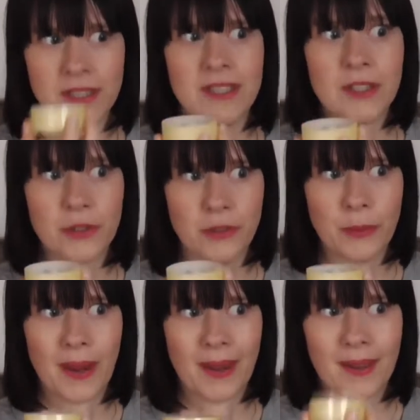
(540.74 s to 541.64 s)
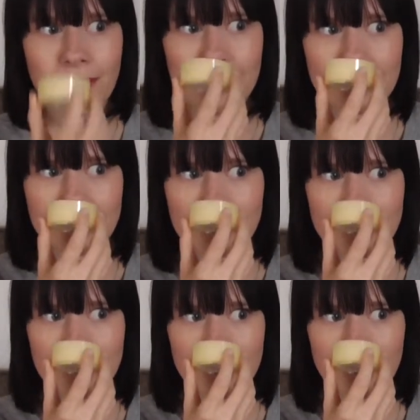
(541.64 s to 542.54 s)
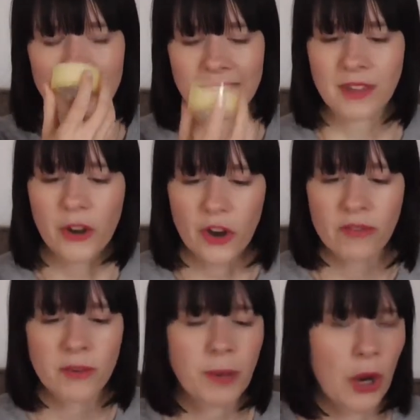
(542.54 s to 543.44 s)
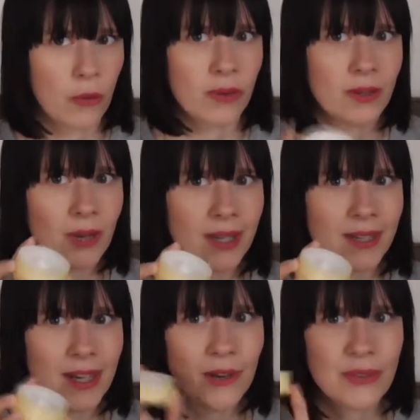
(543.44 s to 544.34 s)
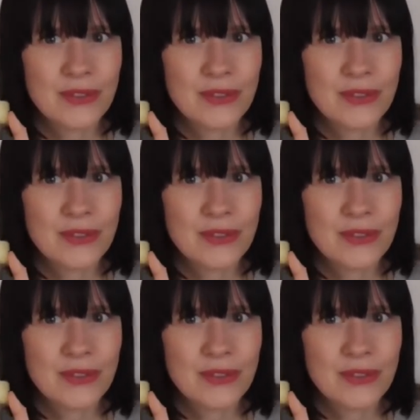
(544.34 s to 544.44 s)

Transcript: but in a good way. It's not overpowering right now,